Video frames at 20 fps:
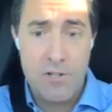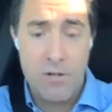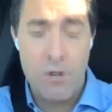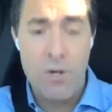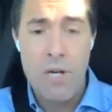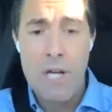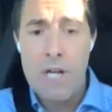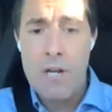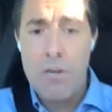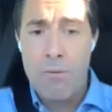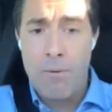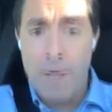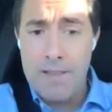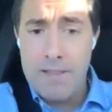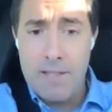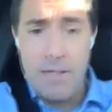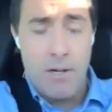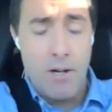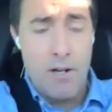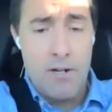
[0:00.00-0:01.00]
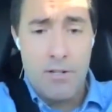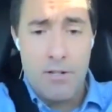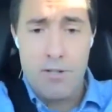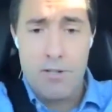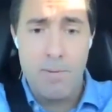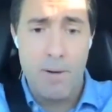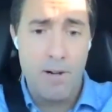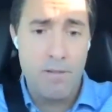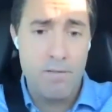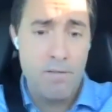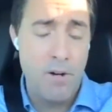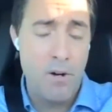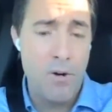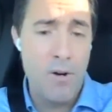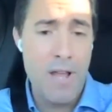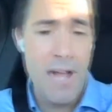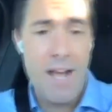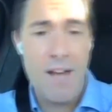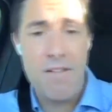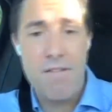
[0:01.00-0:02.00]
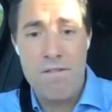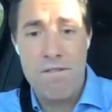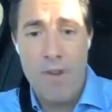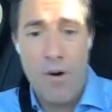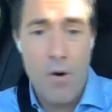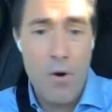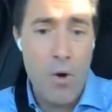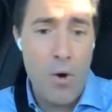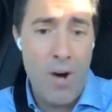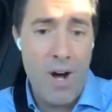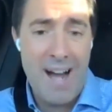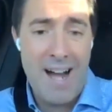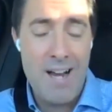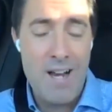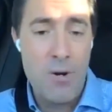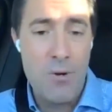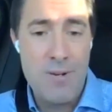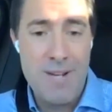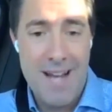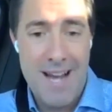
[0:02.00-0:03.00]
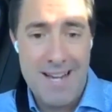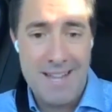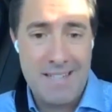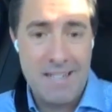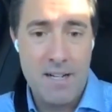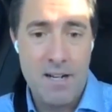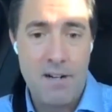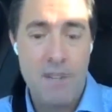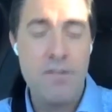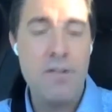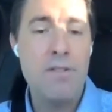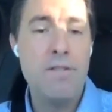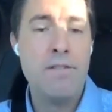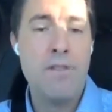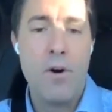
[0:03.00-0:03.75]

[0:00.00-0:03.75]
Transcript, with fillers: So right there on your smartphone at voteohio.gov,